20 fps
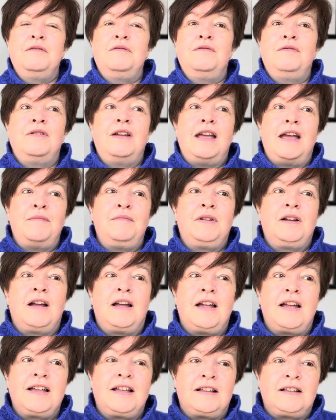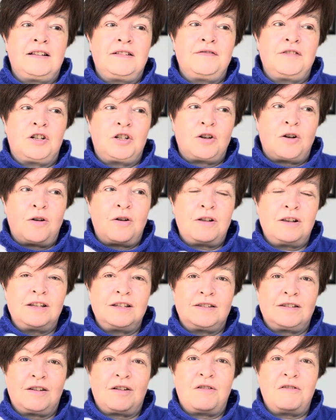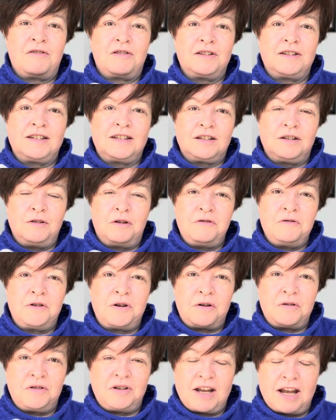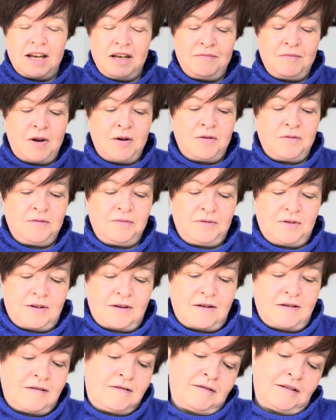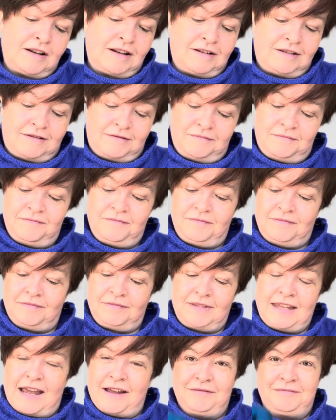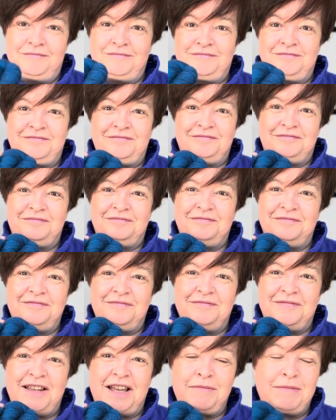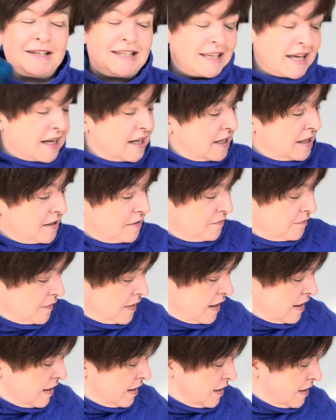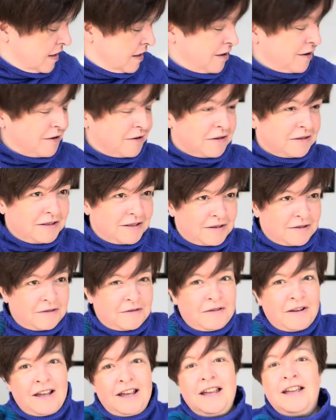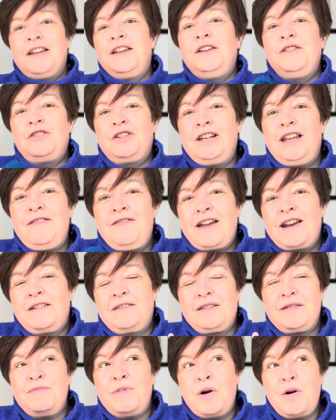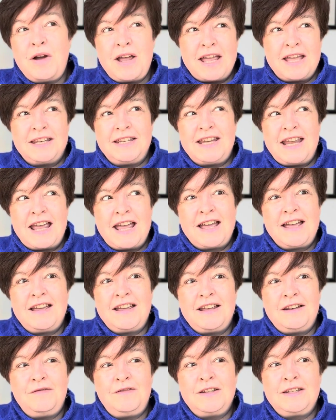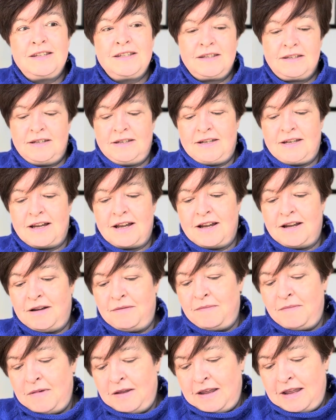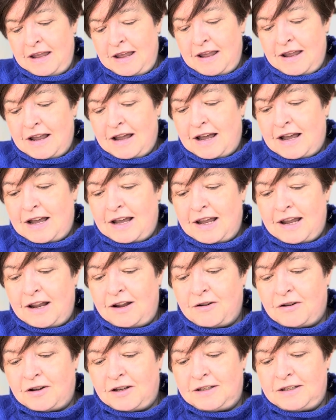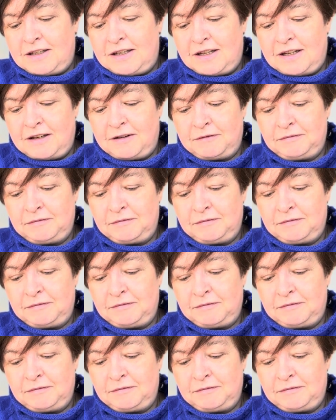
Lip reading: The MCAL, the shawl is called Go Go Dynamo, so yeah, I'm excited. Also, usually there's a mohair there, and this time I got